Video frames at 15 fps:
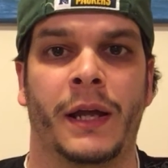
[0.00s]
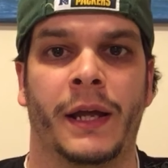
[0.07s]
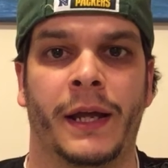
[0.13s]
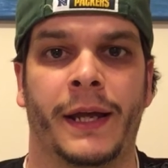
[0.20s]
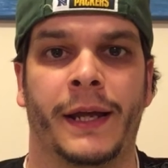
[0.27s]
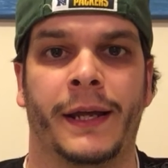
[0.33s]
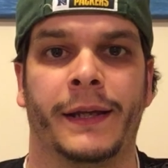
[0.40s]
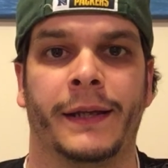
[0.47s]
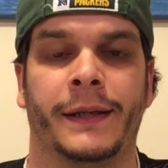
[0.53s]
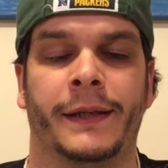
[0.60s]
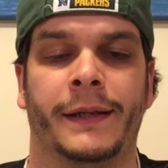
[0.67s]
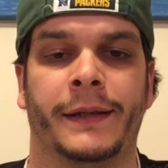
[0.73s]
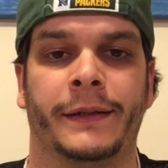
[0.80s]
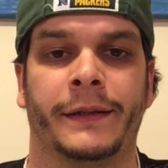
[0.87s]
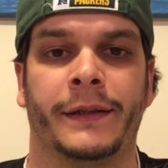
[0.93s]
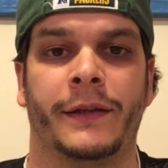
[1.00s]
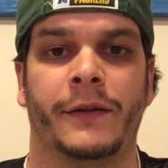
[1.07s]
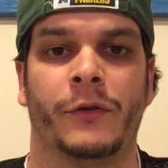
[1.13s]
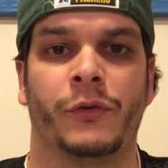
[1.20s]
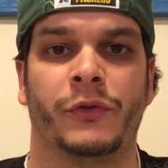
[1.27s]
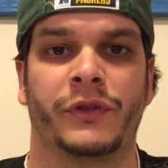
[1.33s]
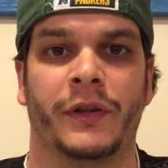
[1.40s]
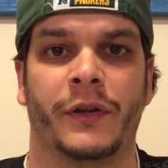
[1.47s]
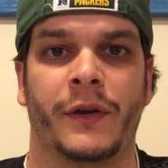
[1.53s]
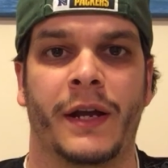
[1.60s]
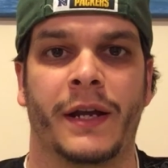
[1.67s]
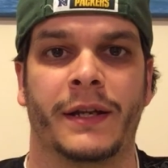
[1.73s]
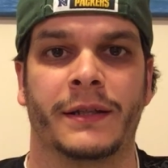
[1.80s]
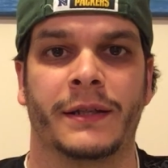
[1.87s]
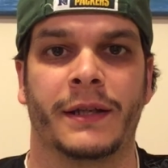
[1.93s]
and it also
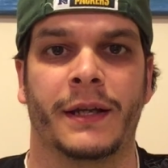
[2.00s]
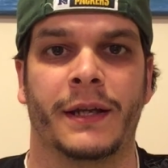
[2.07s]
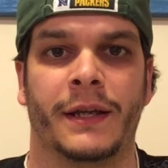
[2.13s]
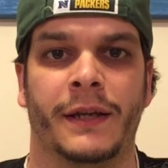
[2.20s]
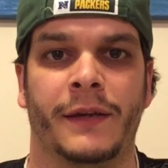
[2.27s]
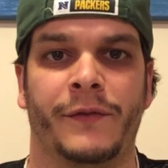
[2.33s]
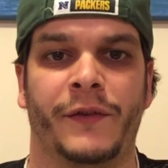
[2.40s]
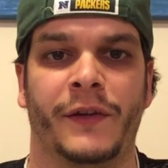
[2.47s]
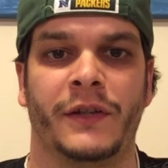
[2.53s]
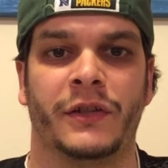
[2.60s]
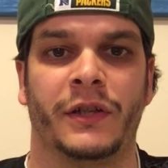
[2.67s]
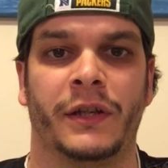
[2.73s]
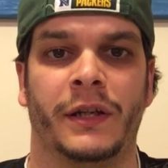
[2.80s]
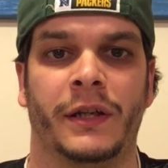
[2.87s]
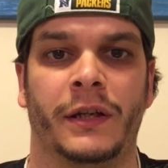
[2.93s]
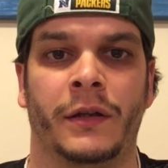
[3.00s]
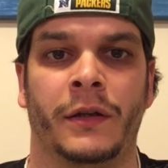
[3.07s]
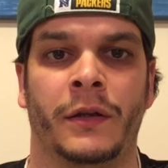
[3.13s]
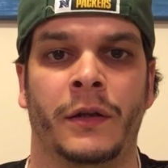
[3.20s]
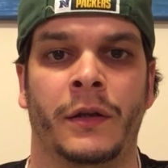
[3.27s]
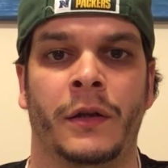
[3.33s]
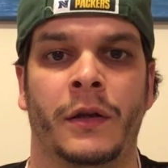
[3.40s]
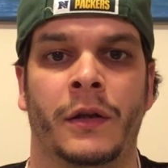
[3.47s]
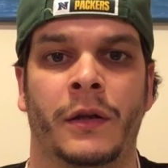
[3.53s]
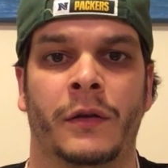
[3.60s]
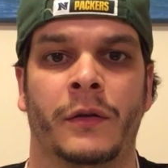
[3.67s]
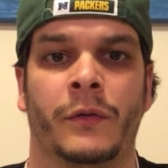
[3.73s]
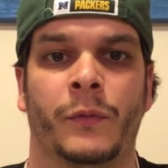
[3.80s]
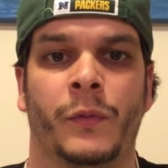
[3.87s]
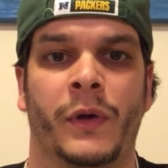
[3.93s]
has a feature in
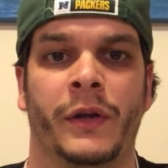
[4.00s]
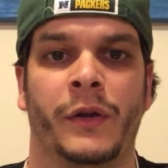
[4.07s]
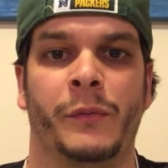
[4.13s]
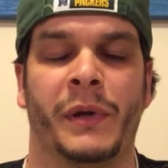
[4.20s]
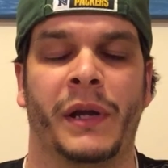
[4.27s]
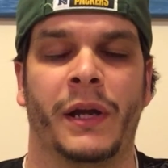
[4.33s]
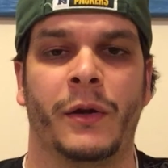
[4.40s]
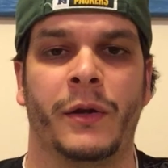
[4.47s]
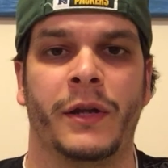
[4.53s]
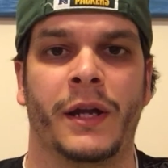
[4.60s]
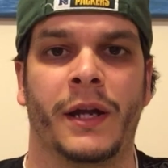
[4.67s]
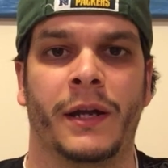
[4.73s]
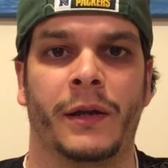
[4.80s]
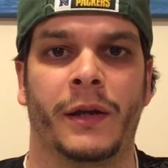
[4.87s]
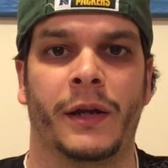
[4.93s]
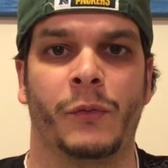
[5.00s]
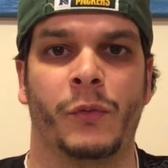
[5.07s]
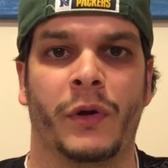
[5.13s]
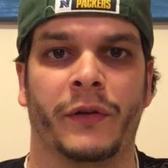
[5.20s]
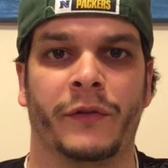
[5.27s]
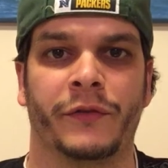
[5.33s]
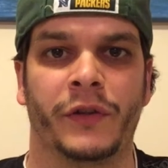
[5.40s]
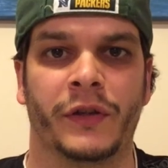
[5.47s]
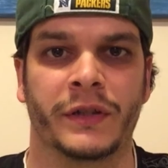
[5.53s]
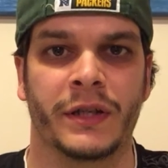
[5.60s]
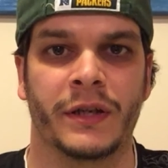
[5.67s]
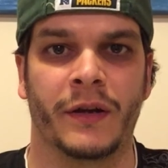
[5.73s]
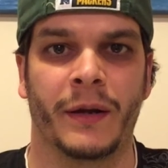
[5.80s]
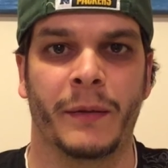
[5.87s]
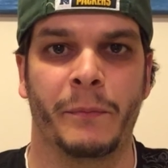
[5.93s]
where you pay a one-off
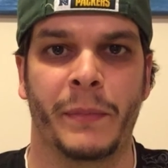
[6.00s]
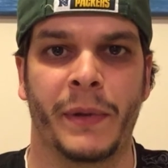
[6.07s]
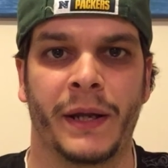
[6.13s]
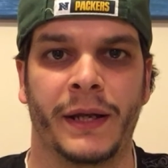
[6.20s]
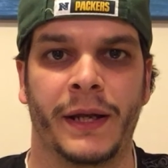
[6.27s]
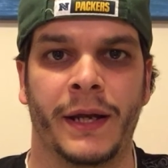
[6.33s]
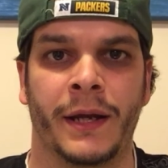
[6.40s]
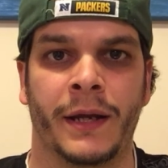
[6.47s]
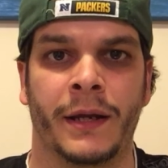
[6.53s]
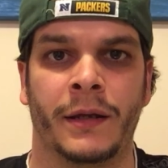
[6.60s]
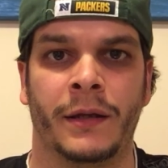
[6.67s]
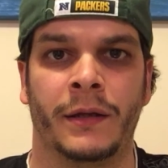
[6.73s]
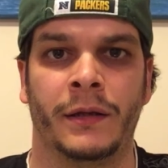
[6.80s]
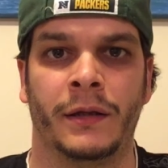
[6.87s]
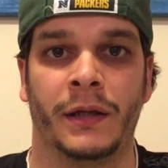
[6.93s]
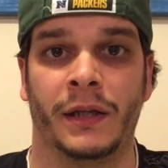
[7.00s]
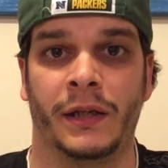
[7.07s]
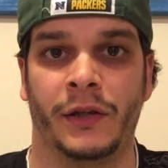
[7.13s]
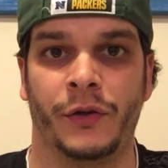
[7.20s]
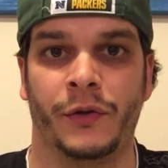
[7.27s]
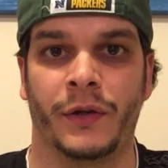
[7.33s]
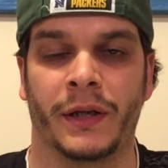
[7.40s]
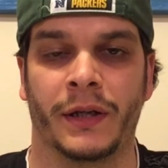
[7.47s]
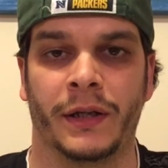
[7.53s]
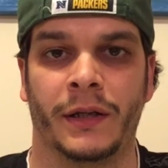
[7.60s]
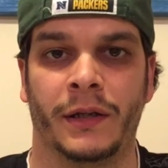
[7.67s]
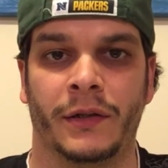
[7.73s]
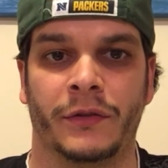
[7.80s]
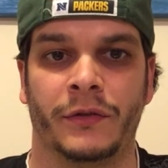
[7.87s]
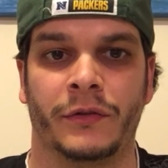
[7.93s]
99p in the UK
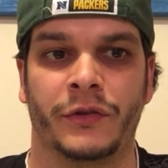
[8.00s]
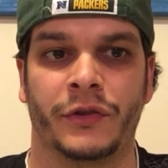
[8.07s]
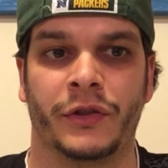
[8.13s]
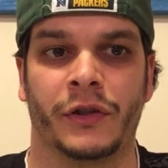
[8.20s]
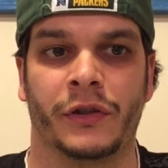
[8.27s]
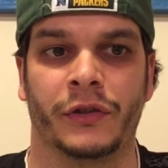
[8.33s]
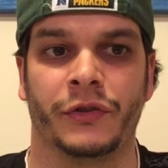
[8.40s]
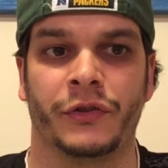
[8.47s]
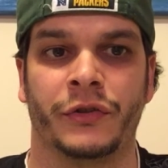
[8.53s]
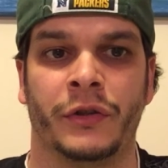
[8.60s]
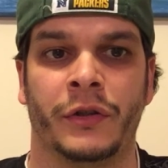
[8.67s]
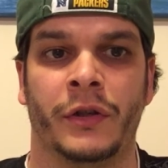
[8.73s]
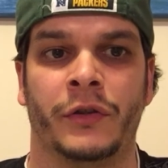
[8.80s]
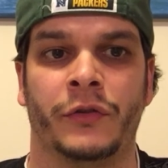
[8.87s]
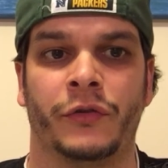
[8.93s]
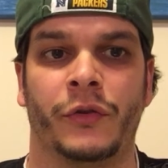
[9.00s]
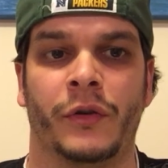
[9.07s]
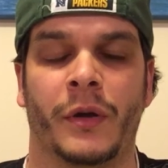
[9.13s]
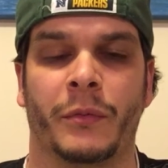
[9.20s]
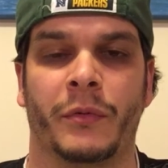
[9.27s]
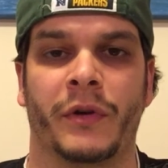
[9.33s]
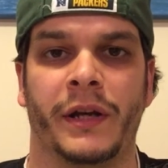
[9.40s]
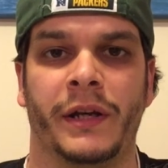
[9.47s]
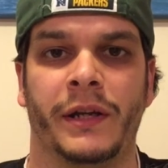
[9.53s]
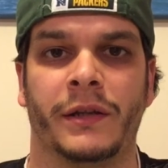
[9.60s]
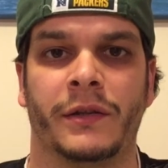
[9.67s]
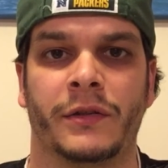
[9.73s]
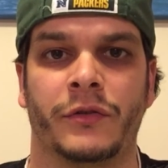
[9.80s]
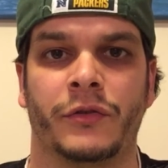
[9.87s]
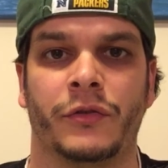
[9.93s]
charge to upgrade
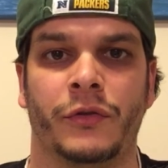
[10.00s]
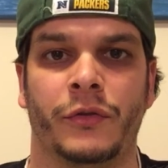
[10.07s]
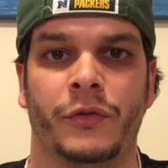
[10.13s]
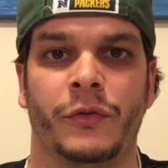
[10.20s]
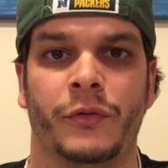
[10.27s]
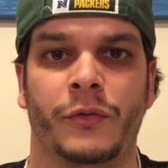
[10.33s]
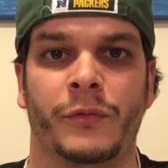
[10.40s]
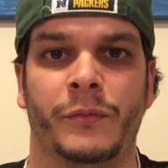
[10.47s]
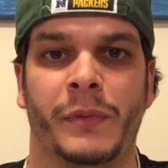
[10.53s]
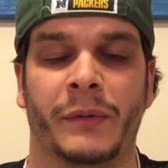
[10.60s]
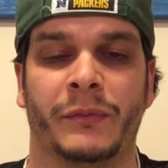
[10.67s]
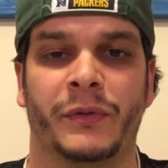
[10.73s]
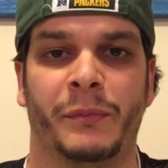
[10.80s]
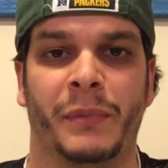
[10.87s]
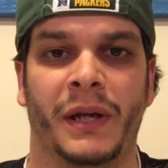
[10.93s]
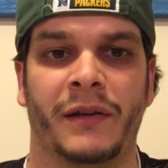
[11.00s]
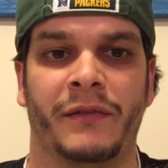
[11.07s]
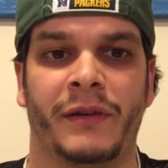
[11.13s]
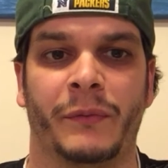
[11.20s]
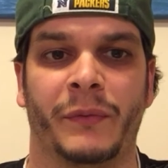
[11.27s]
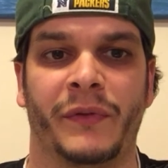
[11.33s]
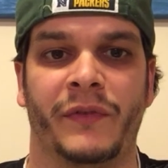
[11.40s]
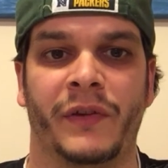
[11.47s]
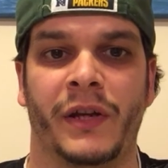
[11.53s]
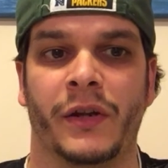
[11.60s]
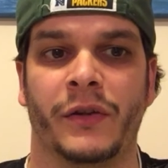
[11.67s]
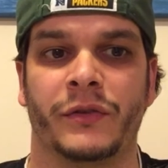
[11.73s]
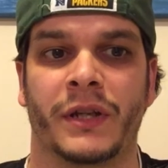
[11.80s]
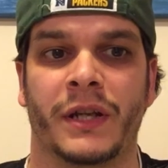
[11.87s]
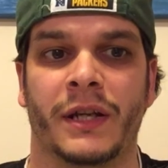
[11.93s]
it to be able to play around with
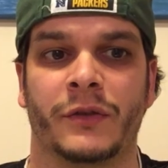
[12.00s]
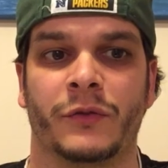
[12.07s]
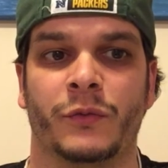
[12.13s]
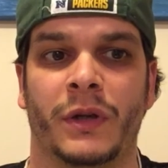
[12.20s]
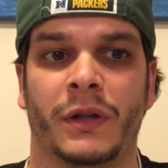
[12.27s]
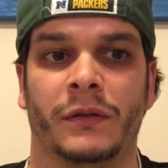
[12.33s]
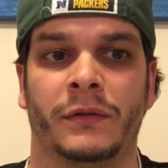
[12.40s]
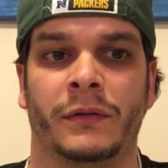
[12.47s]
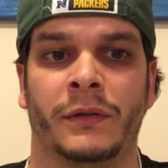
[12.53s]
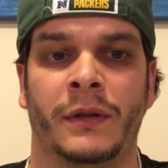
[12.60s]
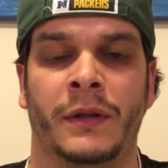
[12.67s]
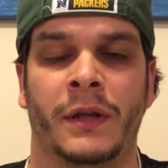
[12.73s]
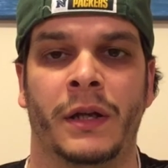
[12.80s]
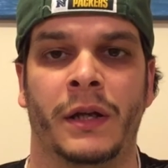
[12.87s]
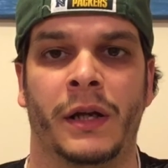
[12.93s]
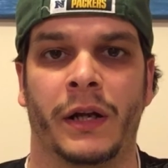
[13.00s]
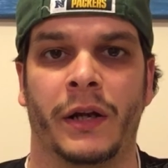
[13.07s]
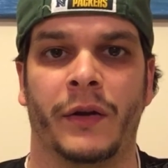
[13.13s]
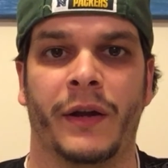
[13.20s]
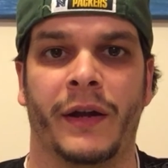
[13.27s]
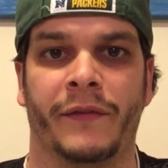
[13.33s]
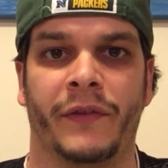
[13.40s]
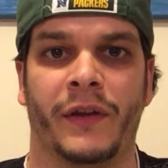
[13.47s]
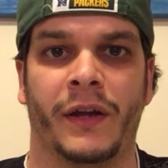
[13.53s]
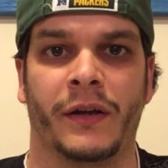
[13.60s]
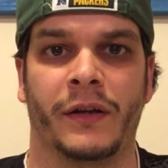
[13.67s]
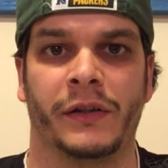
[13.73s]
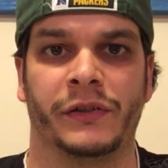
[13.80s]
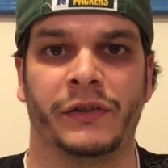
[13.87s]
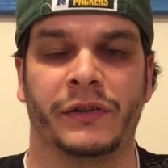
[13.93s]
videos as well. I don't have that,
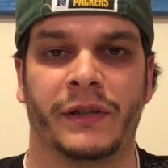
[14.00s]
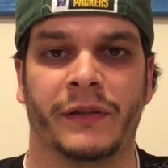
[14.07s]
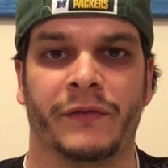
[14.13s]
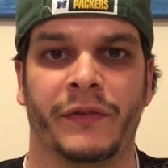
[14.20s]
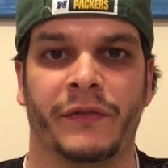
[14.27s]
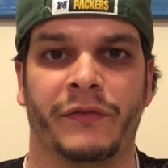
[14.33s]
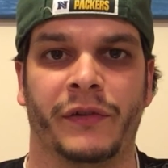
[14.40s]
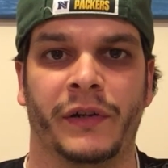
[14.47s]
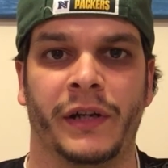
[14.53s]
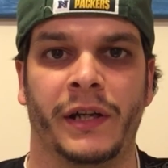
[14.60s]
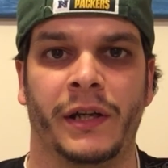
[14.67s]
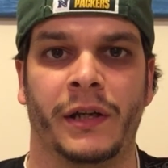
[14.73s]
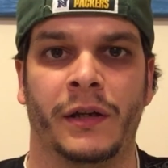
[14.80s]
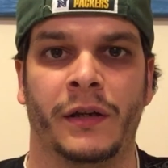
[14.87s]
I just have the free